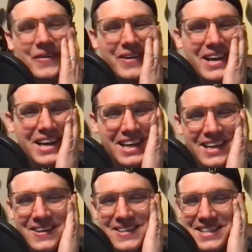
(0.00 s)
It
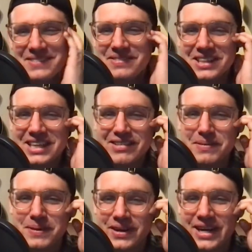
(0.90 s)
was
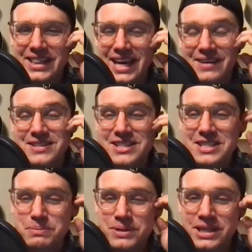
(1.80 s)
unbelievable. And that was just
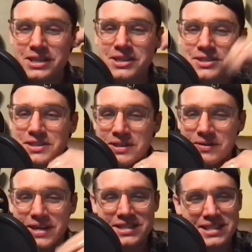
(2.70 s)
the precursor to the
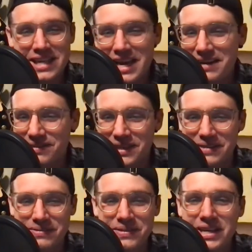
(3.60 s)
rest of the night for
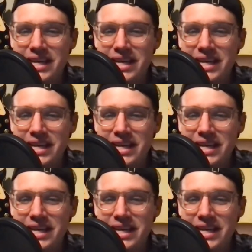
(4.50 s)
him.